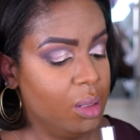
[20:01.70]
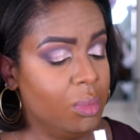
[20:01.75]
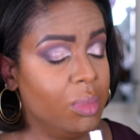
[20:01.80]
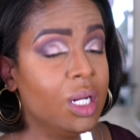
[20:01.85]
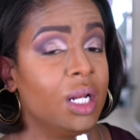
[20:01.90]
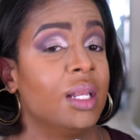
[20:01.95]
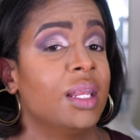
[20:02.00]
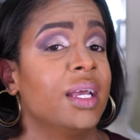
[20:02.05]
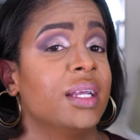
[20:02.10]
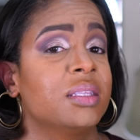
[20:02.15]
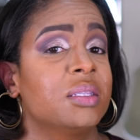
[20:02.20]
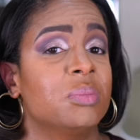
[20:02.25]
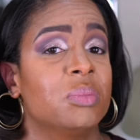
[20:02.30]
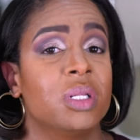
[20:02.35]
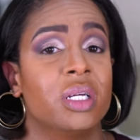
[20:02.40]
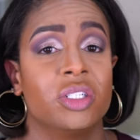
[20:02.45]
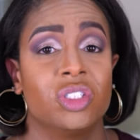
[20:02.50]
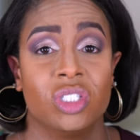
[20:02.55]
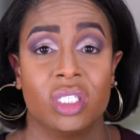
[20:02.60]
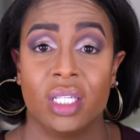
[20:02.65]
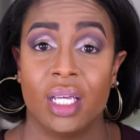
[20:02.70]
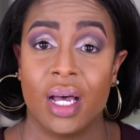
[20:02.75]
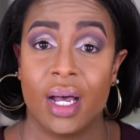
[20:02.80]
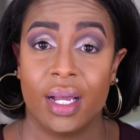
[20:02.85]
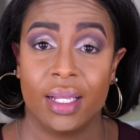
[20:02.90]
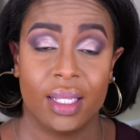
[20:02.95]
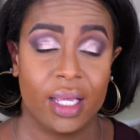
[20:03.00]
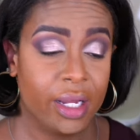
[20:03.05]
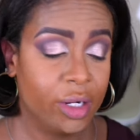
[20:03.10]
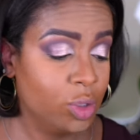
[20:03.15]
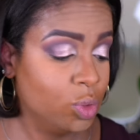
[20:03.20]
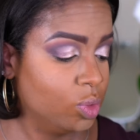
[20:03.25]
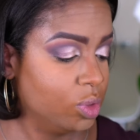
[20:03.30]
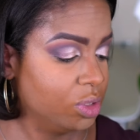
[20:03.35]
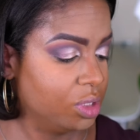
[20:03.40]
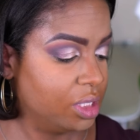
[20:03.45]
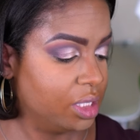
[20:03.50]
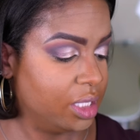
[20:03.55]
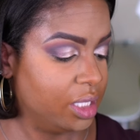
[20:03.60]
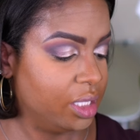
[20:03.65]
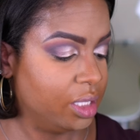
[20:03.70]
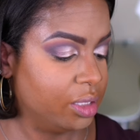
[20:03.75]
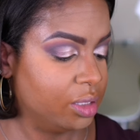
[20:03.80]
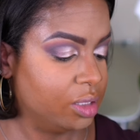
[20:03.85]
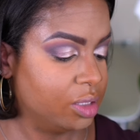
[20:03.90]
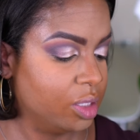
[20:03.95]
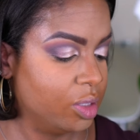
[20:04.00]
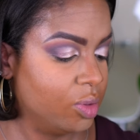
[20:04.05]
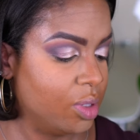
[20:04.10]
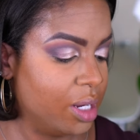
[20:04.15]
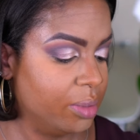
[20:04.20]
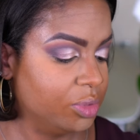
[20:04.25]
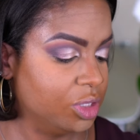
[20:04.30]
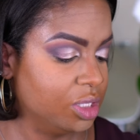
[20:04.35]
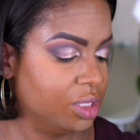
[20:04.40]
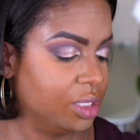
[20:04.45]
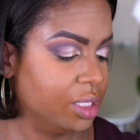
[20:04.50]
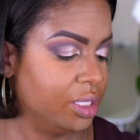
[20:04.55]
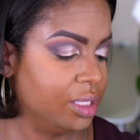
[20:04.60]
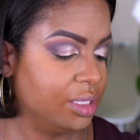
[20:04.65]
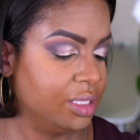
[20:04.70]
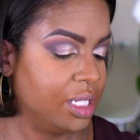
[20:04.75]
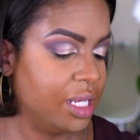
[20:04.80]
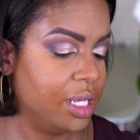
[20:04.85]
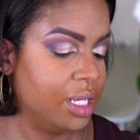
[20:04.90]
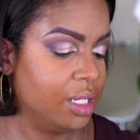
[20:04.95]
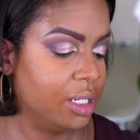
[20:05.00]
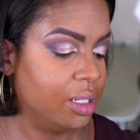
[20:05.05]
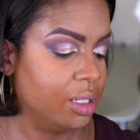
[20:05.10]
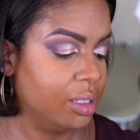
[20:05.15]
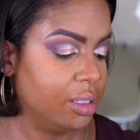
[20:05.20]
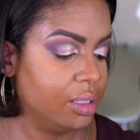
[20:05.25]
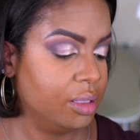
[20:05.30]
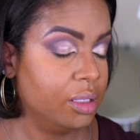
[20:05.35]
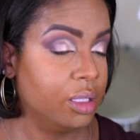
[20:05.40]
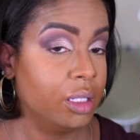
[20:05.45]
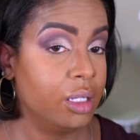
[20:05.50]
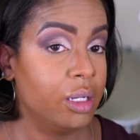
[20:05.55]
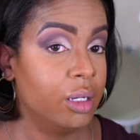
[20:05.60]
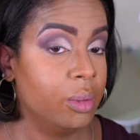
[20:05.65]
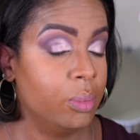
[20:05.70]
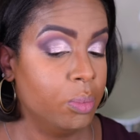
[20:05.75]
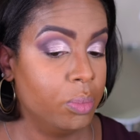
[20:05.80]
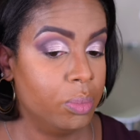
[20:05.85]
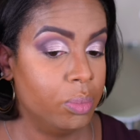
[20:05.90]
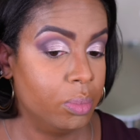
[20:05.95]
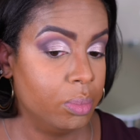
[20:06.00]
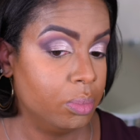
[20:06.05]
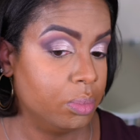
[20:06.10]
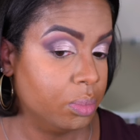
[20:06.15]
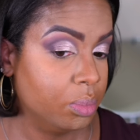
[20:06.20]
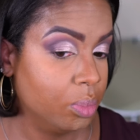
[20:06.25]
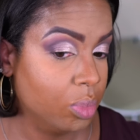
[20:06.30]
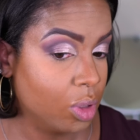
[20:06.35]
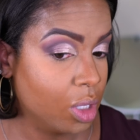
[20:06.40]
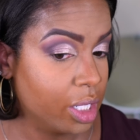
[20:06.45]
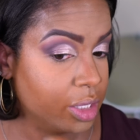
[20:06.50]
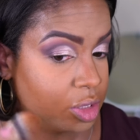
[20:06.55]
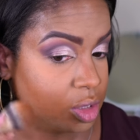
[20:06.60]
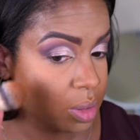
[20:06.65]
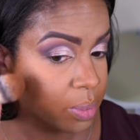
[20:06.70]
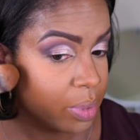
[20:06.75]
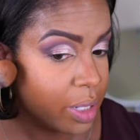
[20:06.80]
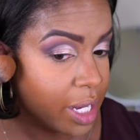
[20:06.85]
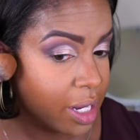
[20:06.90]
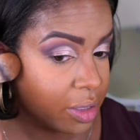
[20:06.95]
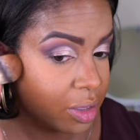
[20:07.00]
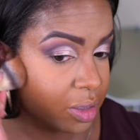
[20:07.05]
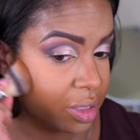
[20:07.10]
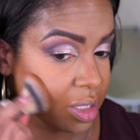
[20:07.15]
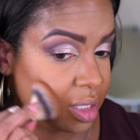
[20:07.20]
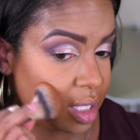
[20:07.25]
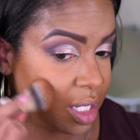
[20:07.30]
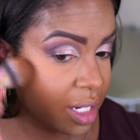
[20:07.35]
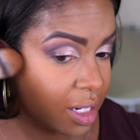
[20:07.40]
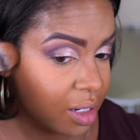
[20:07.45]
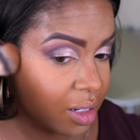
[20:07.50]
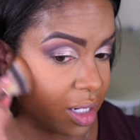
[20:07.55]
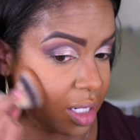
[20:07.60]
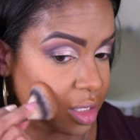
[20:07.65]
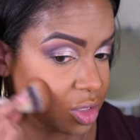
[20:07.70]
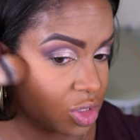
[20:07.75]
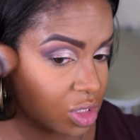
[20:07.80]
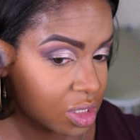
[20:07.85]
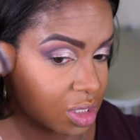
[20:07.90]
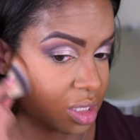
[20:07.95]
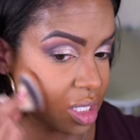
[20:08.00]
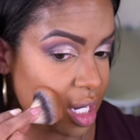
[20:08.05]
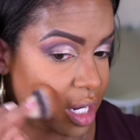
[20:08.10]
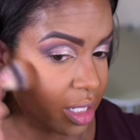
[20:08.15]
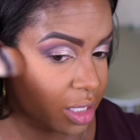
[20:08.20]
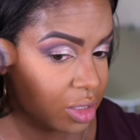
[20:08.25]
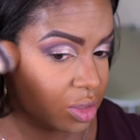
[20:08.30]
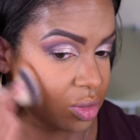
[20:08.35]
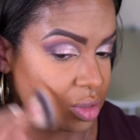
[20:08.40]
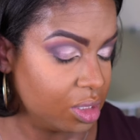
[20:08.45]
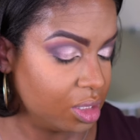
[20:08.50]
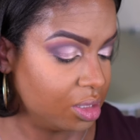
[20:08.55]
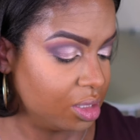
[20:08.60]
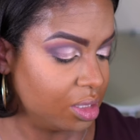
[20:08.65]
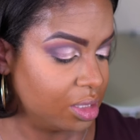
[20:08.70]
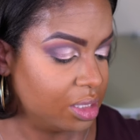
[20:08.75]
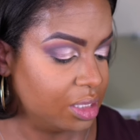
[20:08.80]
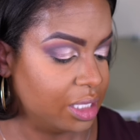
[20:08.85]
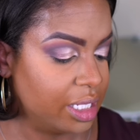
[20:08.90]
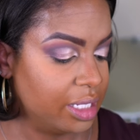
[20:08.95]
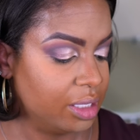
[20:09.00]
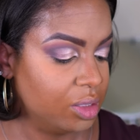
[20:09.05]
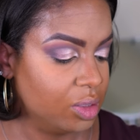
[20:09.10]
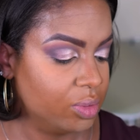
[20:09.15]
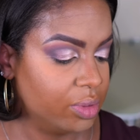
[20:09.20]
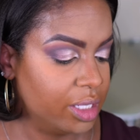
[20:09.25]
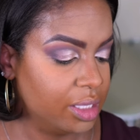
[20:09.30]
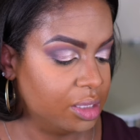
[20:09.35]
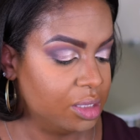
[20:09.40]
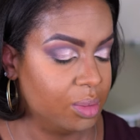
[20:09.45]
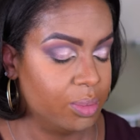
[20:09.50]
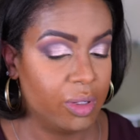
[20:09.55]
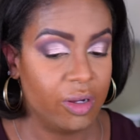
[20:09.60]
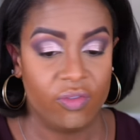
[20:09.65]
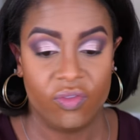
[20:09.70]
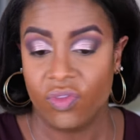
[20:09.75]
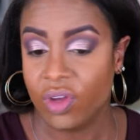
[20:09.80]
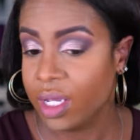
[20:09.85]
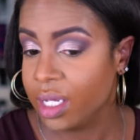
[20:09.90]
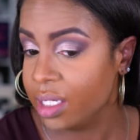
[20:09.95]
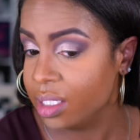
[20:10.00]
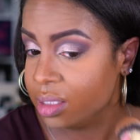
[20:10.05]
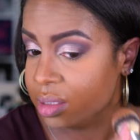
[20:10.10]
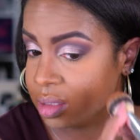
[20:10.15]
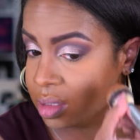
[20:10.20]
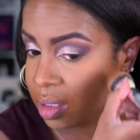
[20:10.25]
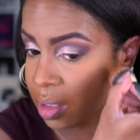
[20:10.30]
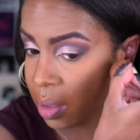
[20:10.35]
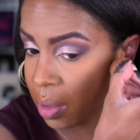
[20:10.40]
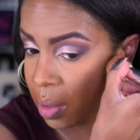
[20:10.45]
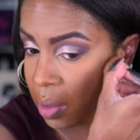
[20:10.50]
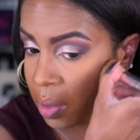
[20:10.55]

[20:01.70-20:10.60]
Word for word: But I like the blush and the highlighter. We'll see. So I'm just going to take the bronzer powder in there and just kind of use it to set the rest of my face.